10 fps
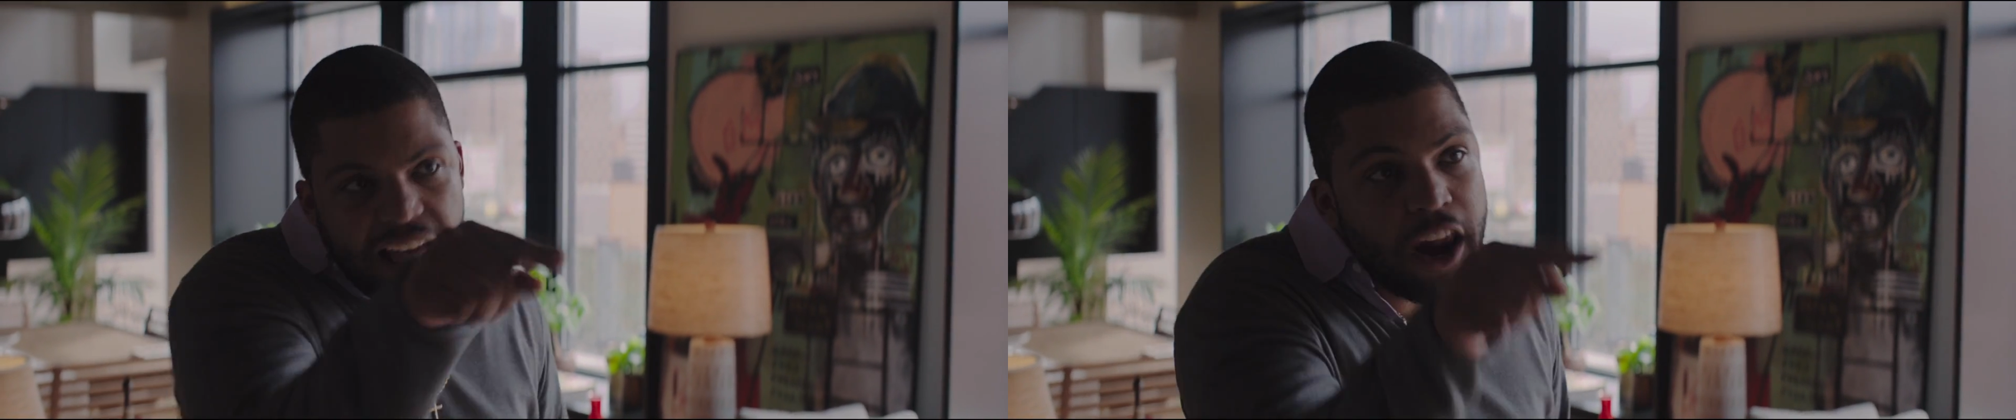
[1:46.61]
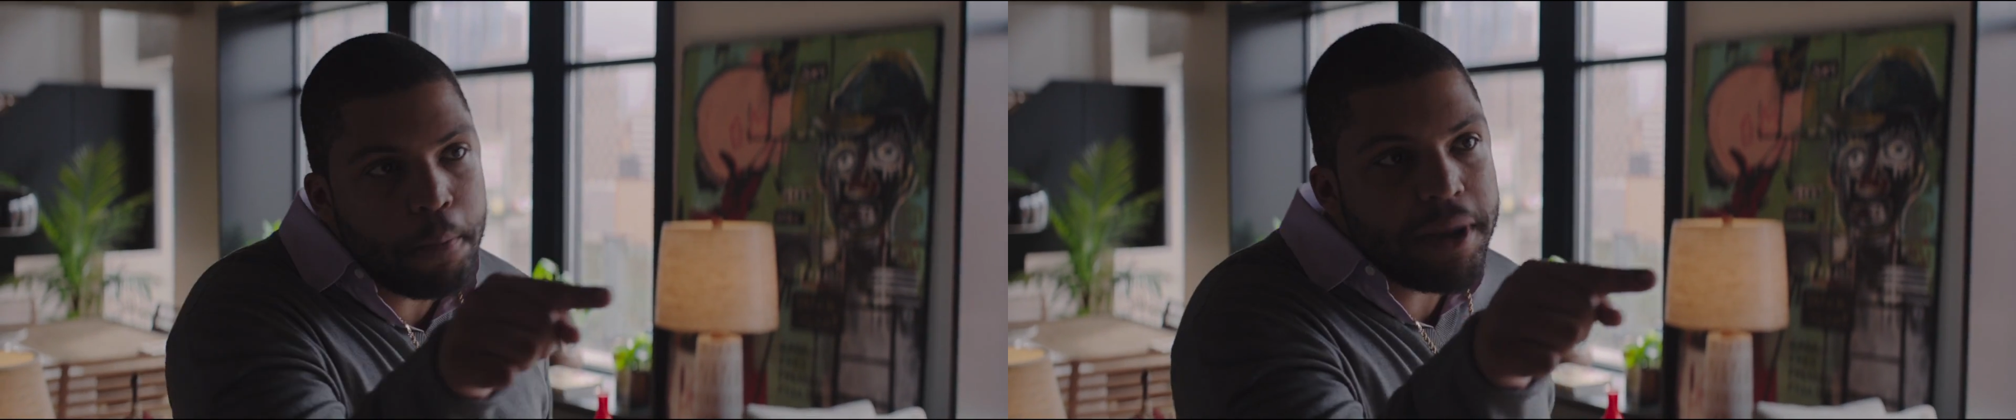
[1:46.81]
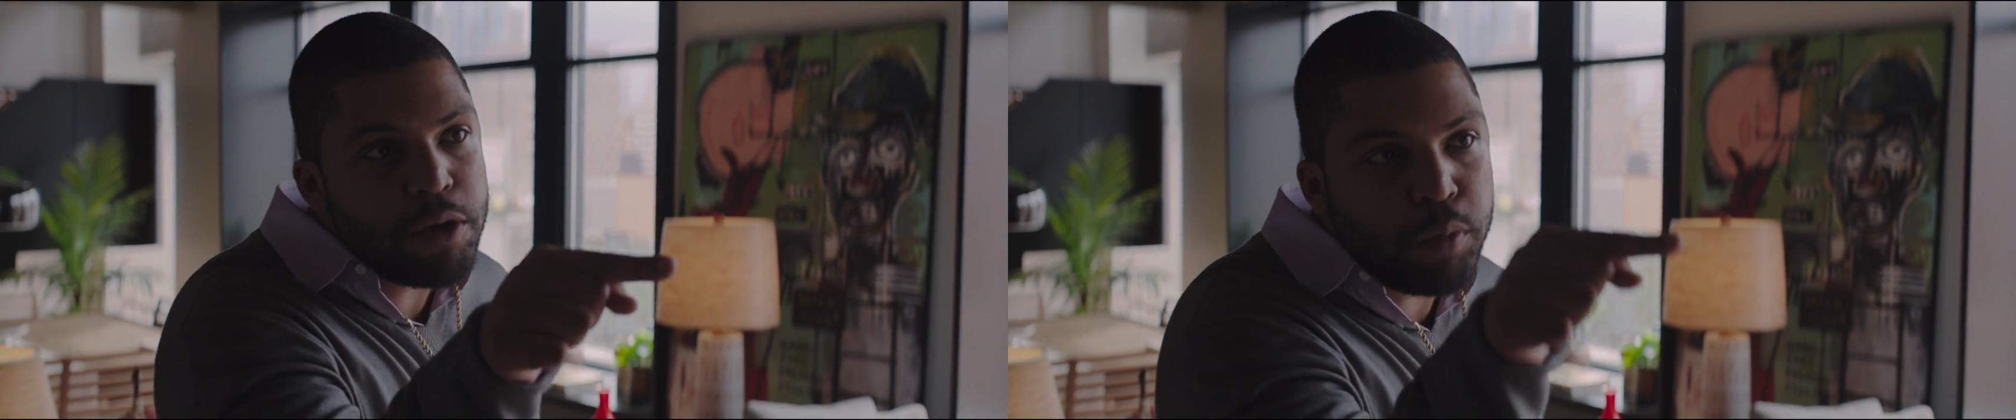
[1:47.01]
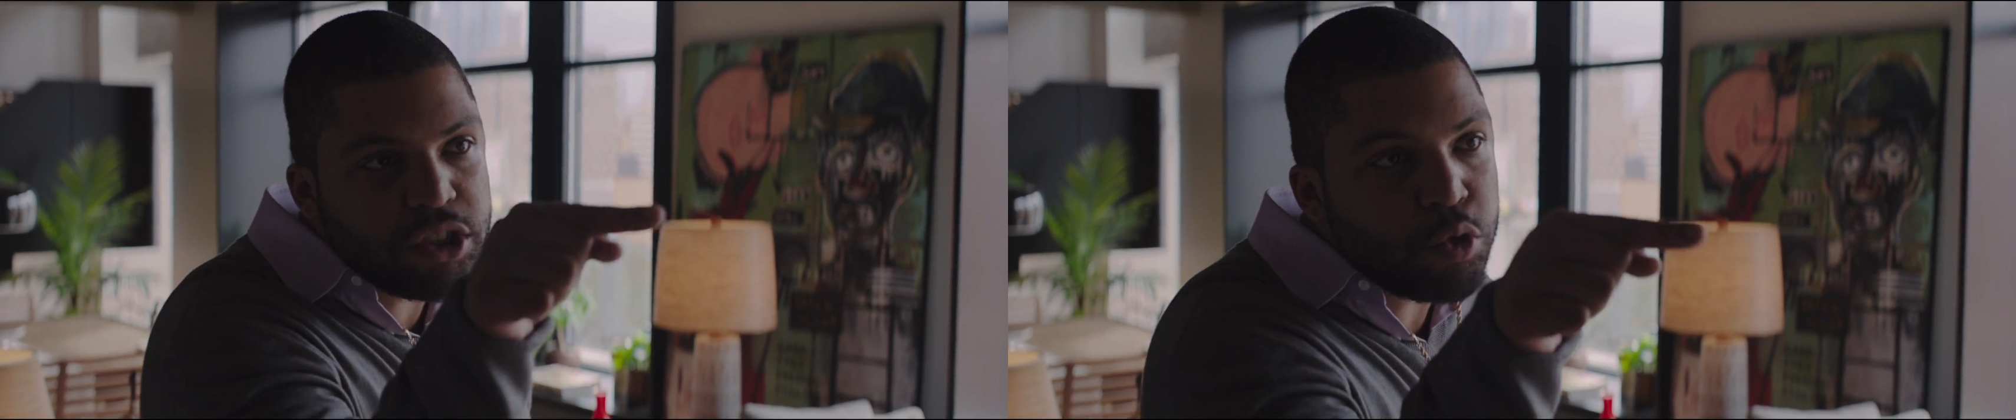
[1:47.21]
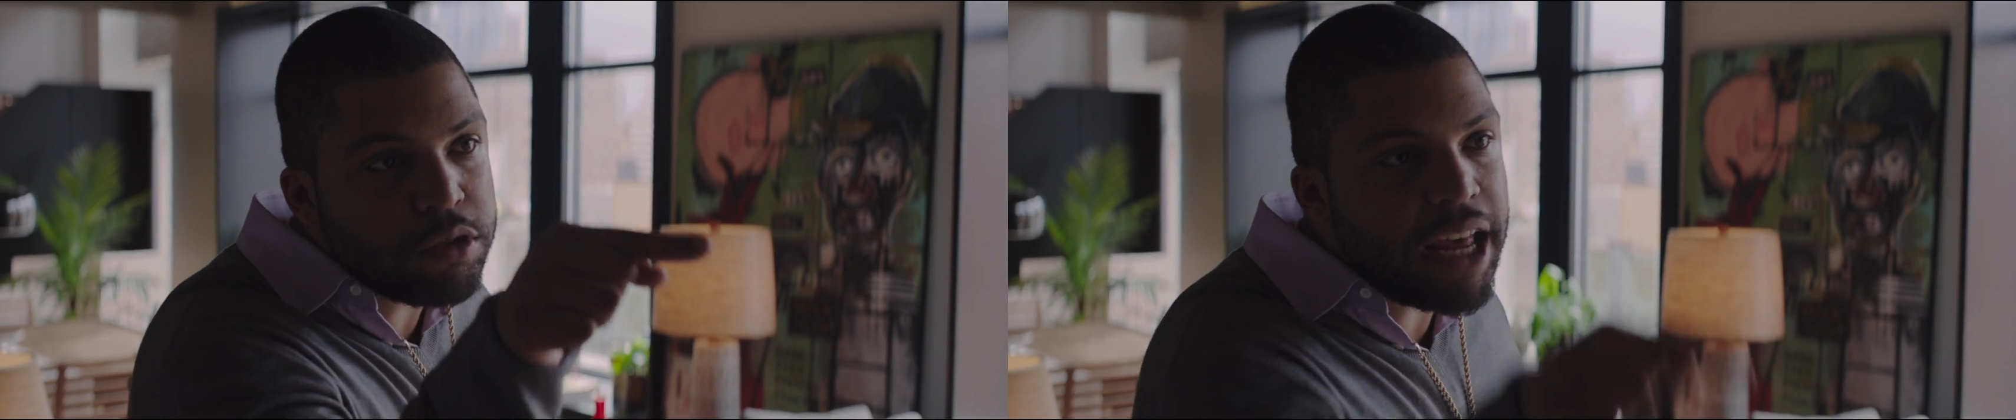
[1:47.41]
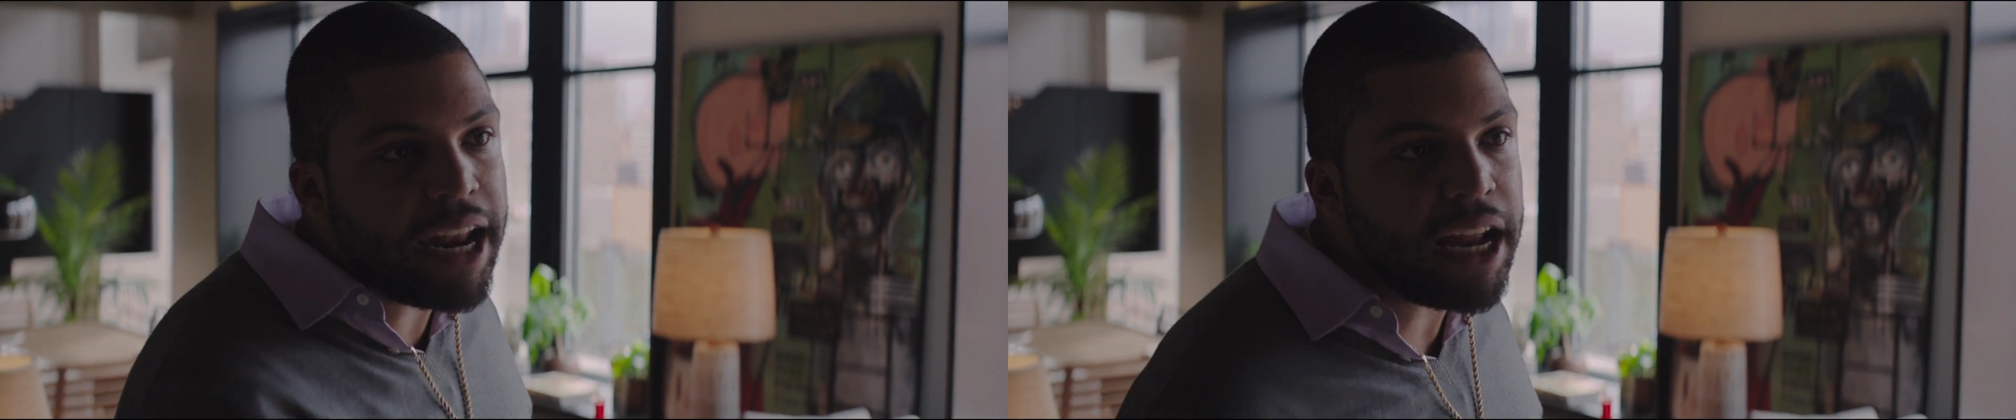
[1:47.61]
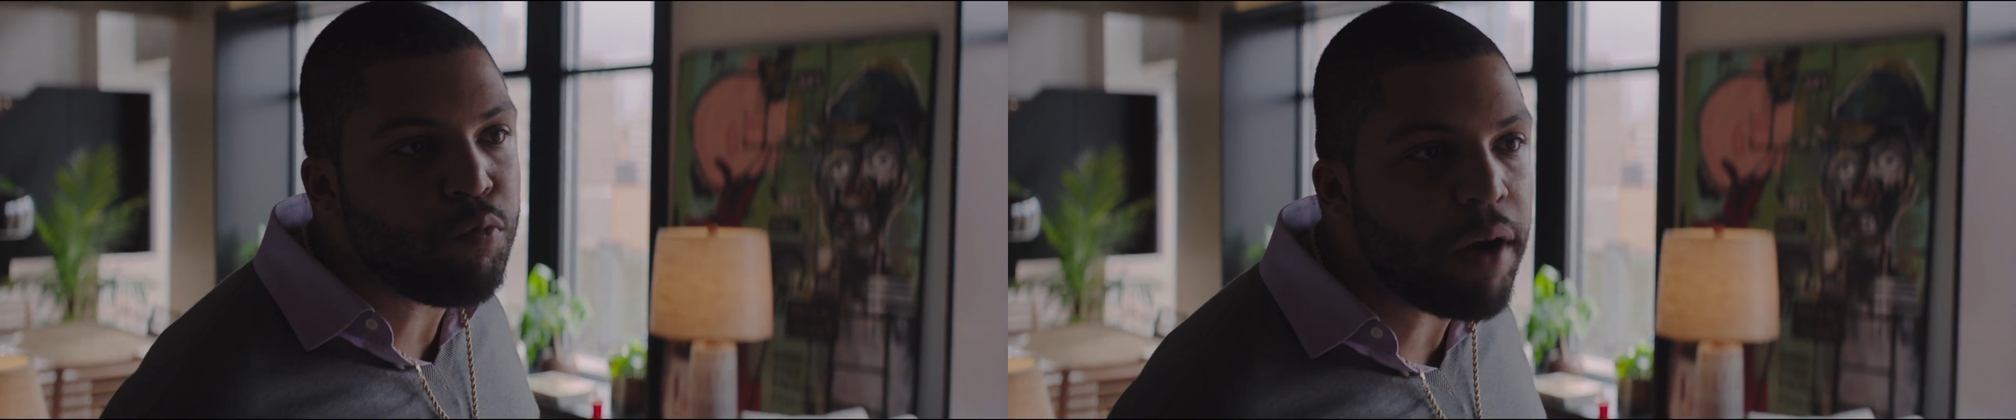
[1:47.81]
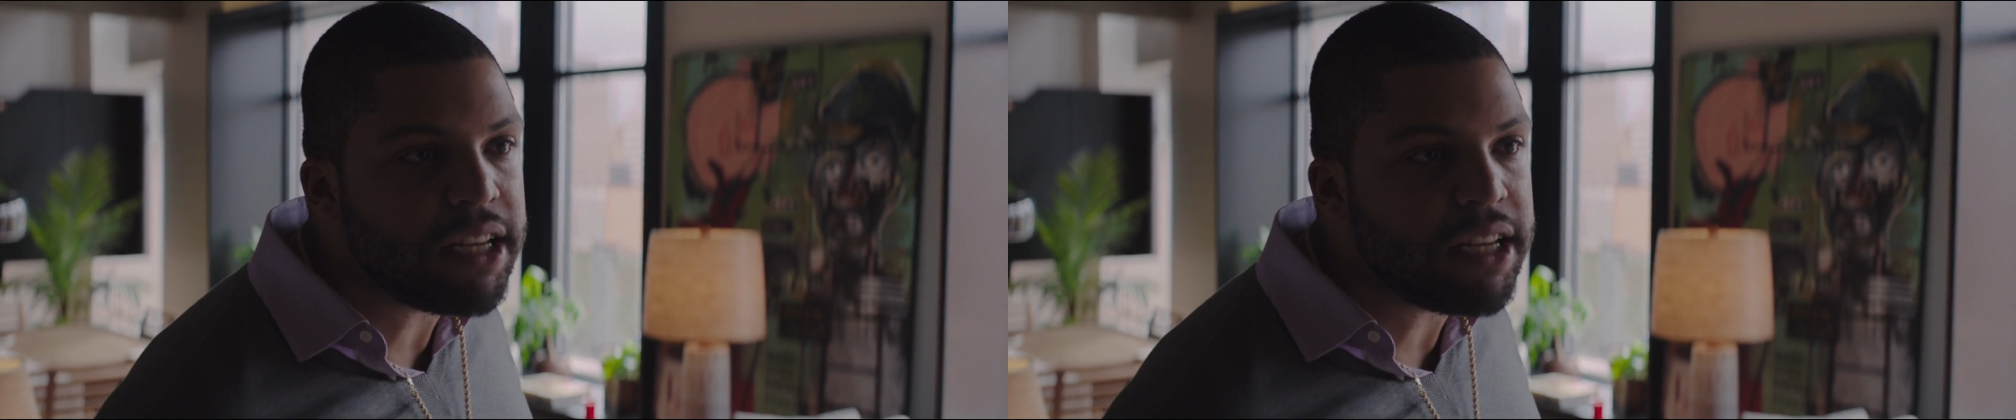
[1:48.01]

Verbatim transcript: that don't mean what you said ain't